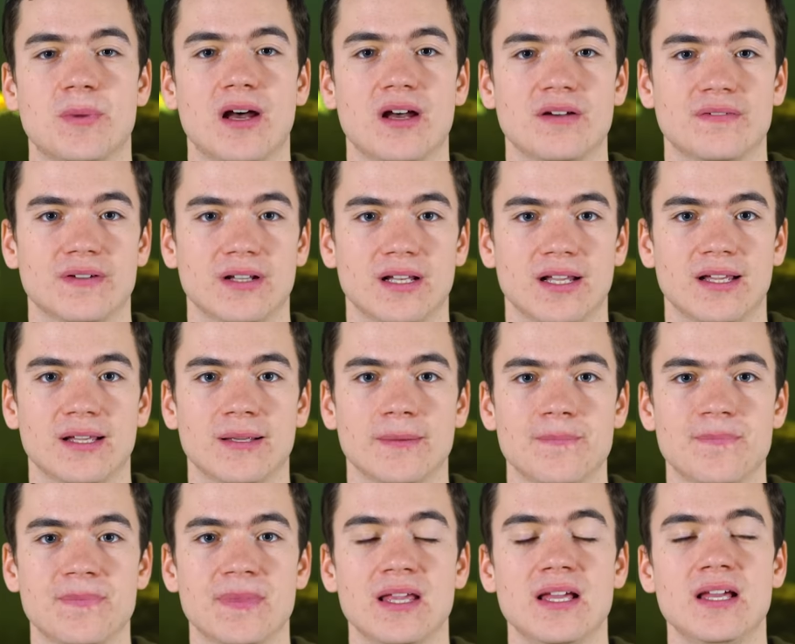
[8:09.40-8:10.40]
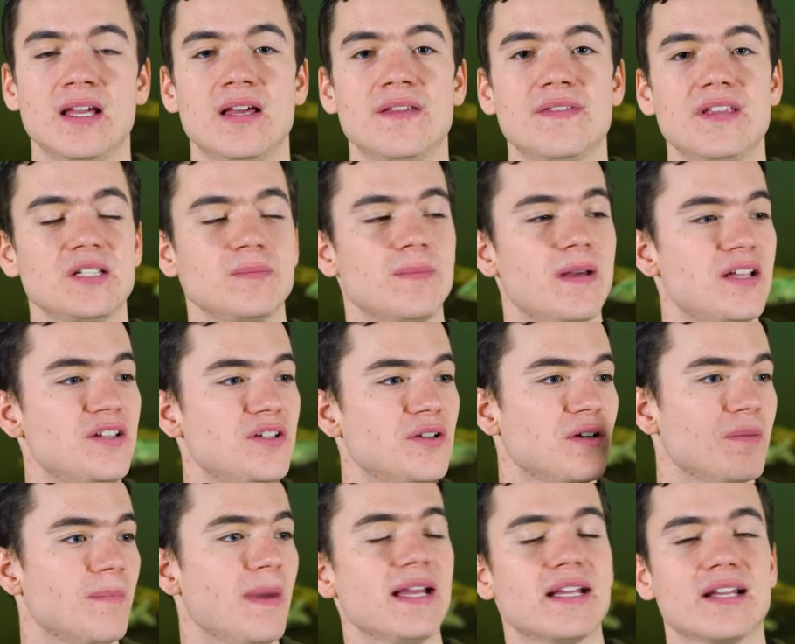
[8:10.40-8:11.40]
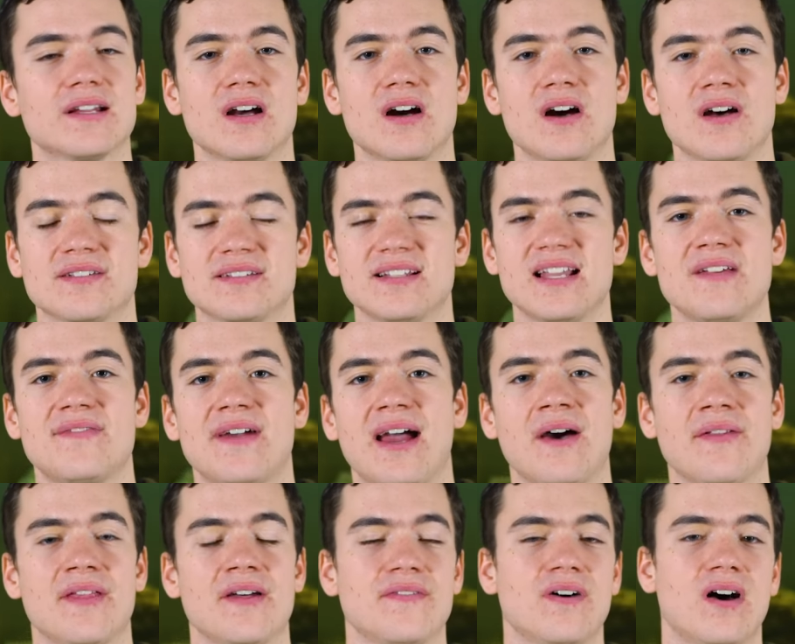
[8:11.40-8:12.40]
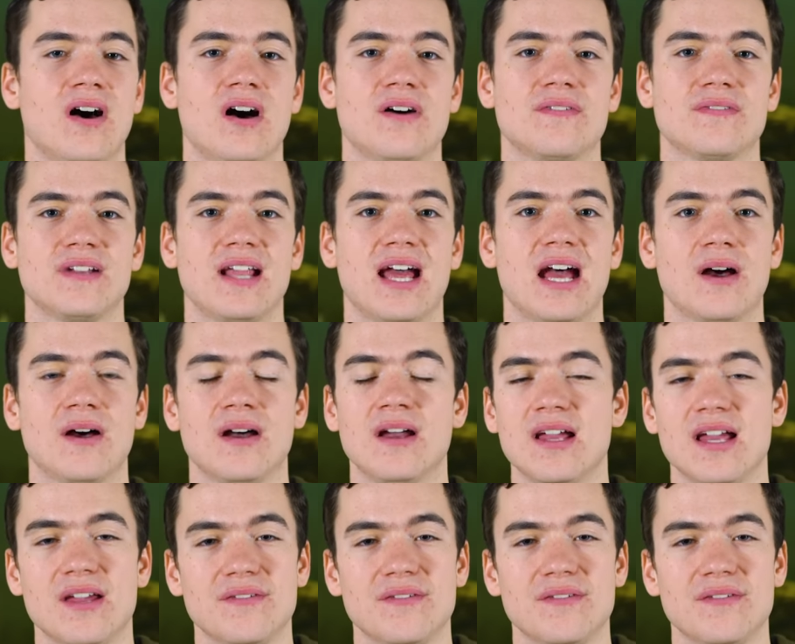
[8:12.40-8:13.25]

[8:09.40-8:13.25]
perfectly. This means you can make a cast, leave it out there for half an hour.